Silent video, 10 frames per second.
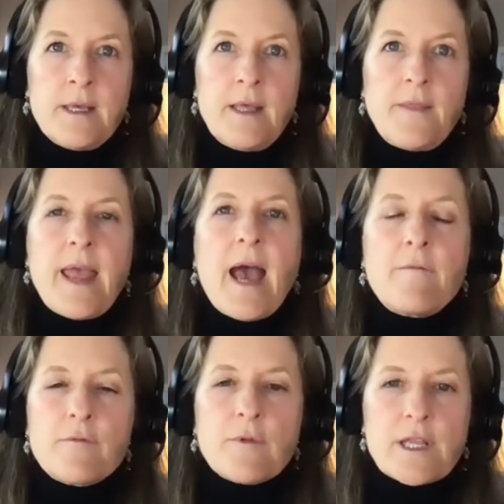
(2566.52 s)
they
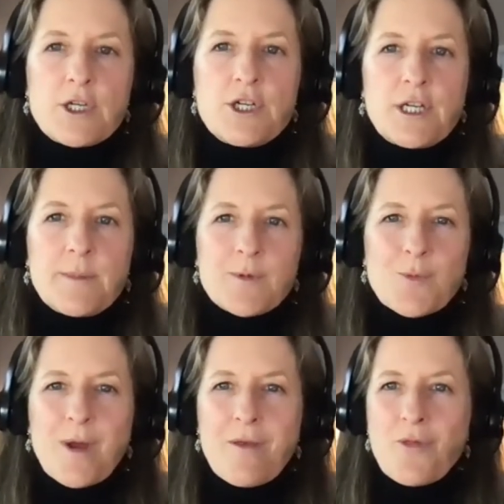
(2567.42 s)
have relationships
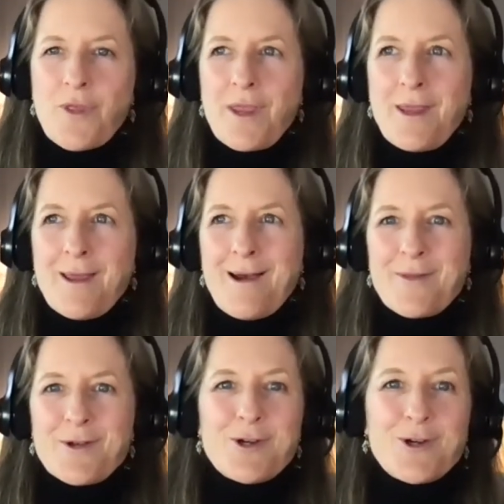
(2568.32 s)
with the
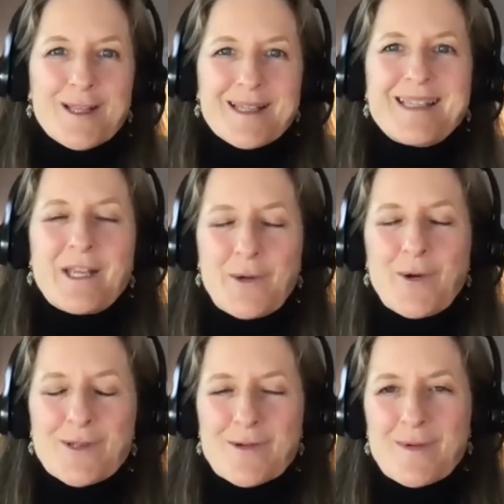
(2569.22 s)
journalists that you
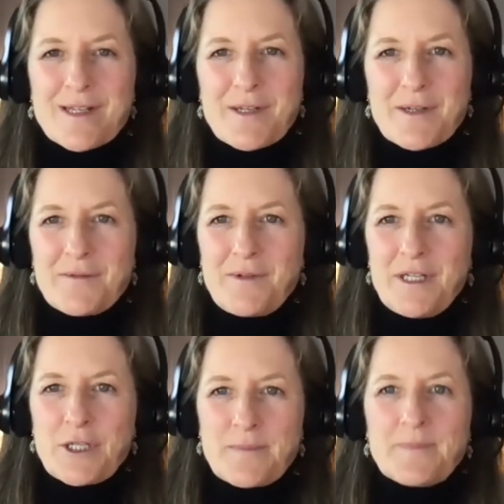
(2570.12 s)
also want to
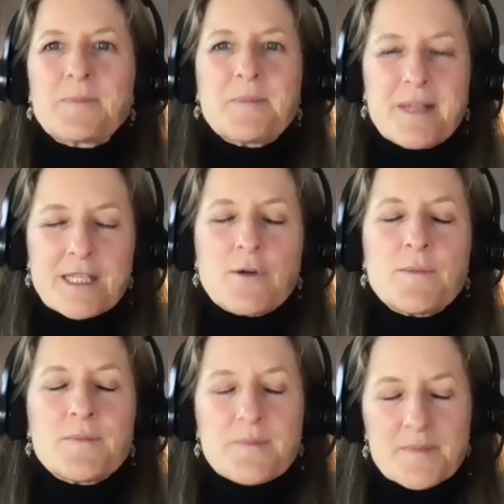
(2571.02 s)
reach. So
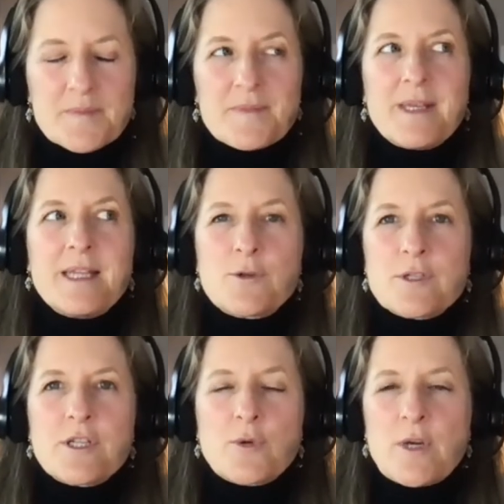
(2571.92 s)
in certain
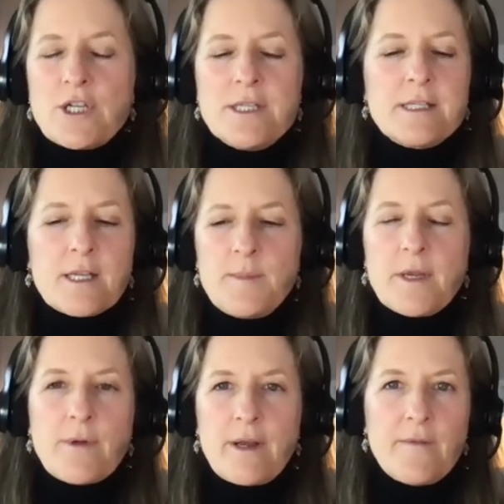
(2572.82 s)
situations, it can be
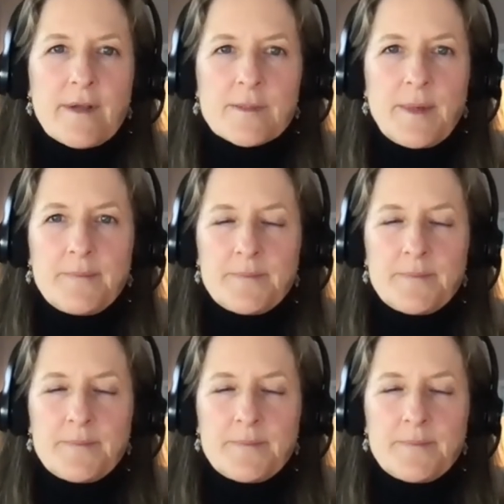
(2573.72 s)
a great investment.